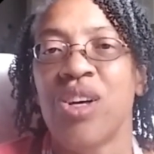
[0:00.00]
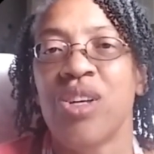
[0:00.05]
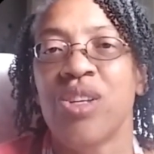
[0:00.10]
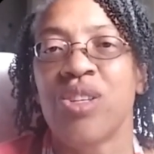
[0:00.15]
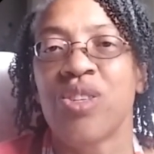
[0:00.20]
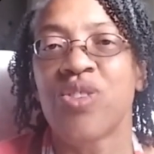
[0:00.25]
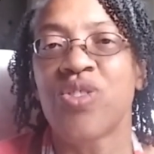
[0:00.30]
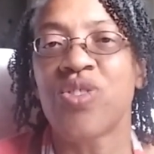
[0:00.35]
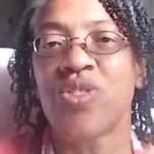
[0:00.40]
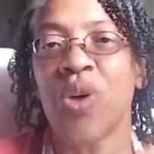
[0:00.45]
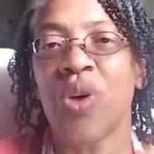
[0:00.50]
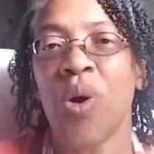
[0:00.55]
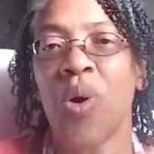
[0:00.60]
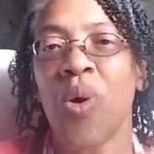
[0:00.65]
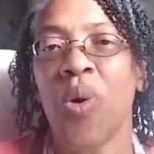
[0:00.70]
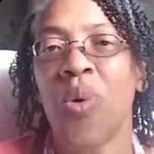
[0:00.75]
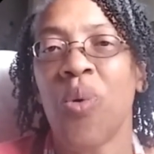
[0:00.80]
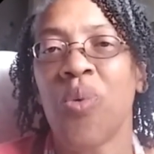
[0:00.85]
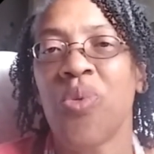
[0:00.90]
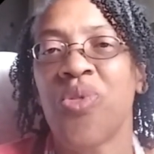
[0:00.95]

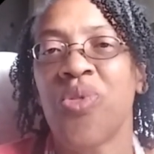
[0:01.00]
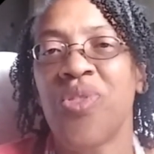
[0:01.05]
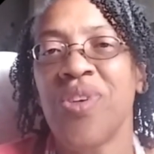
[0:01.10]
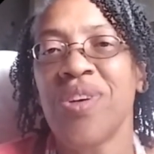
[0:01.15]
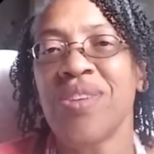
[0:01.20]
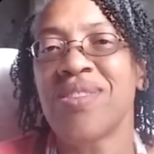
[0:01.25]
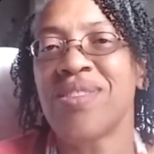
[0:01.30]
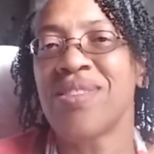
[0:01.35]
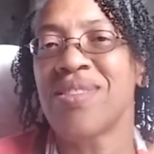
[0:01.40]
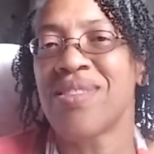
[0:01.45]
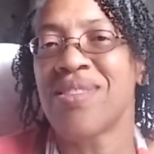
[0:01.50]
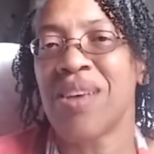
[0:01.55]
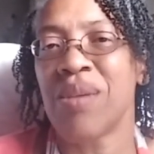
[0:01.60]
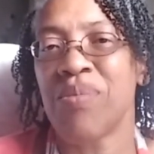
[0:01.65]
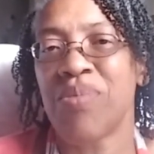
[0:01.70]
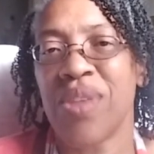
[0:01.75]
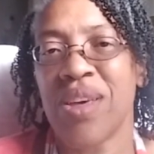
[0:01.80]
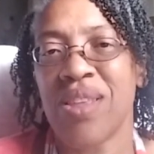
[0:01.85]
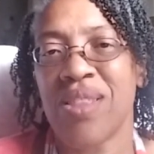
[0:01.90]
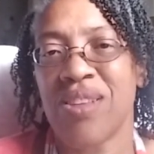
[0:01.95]
So this is
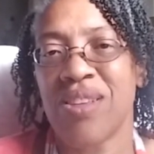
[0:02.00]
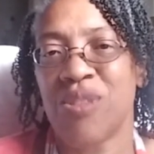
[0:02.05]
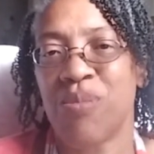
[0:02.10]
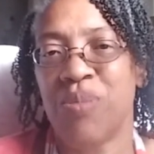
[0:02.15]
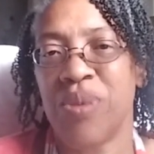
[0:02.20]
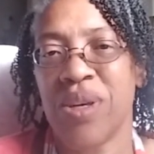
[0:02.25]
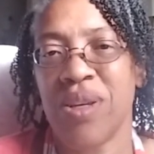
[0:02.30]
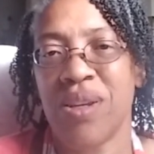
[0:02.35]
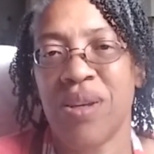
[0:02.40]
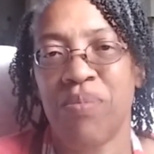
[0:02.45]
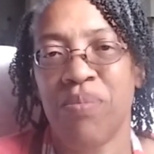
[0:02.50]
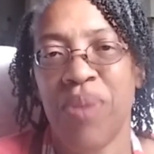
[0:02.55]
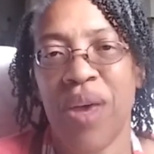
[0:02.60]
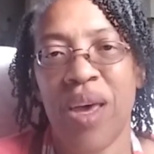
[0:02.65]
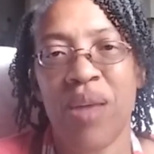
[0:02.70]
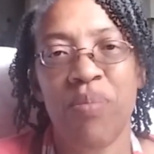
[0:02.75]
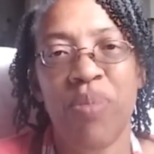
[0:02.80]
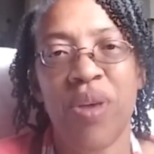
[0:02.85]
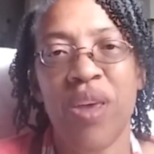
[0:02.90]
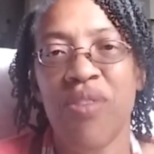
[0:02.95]
something that's been a
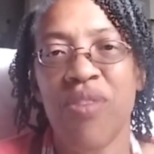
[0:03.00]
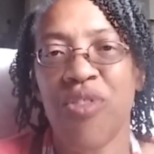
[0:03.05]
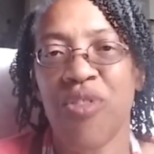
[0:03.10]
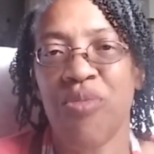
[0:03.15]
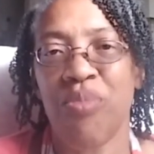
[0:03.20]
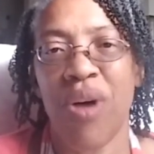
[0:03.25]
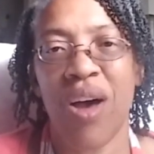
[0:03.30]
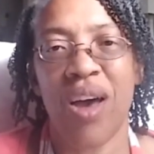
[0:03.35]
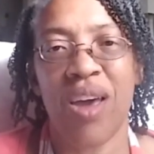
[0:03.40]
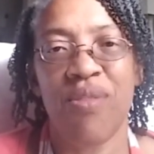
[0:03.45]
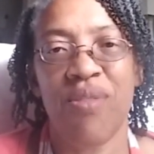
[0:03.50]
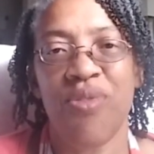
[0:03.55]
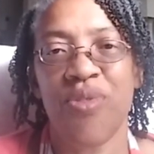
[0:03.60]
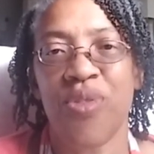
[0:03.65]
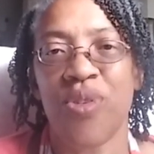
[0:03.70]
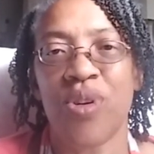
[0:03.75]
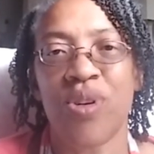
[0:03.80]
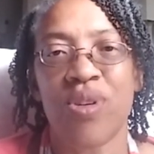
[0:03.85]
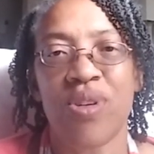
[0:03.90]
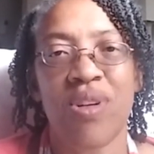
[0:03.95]
pet peeve of mine
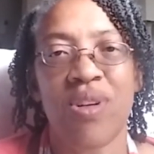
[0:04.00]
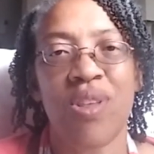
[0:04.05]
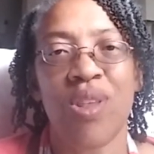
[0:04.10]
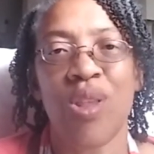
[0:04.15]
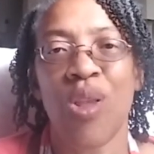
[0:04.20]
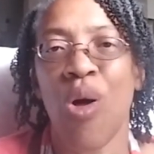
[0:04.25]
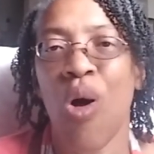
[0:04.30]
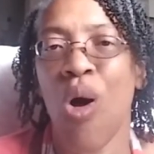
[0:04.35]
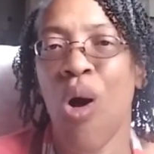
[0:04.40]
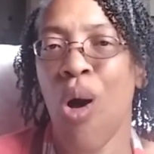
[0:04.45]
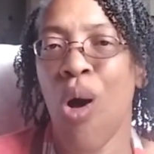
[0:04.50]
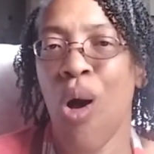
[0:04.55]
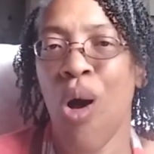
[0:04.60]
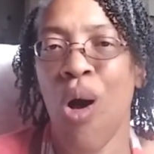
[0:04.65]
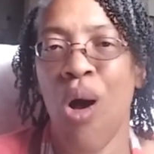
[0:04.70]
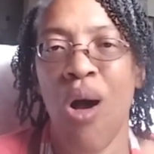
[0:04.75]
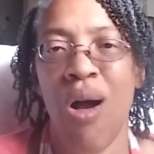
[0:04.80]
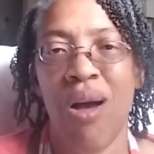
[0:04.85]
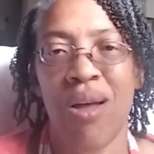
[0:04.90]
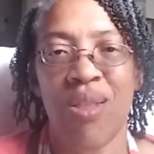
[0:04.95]
for a
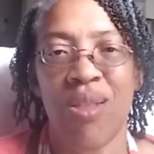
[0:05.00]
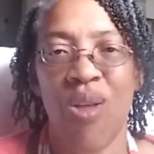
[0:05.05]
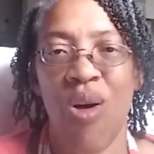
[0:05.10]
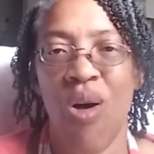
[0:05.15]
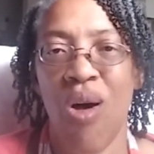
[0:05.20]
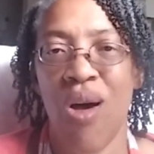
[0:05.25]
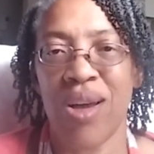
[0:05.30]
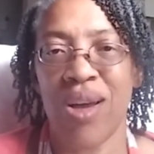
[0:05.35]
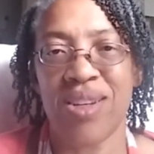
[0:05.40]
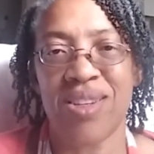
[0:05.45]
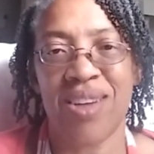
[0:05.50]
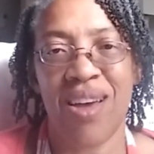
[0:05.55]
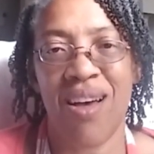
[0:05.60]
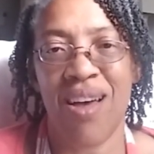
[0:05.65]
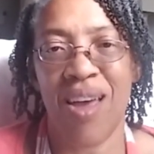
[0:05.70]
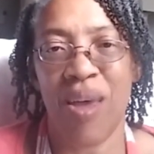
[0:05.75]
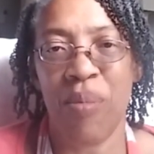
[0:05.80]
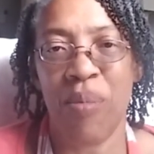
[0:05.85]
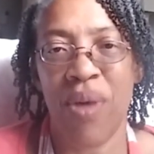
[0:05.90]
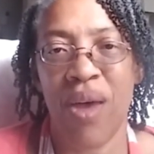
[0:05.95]
long, long
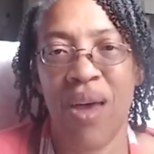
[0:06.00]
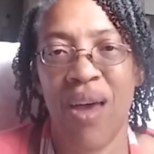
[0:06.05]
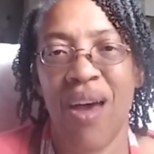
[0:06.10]
time.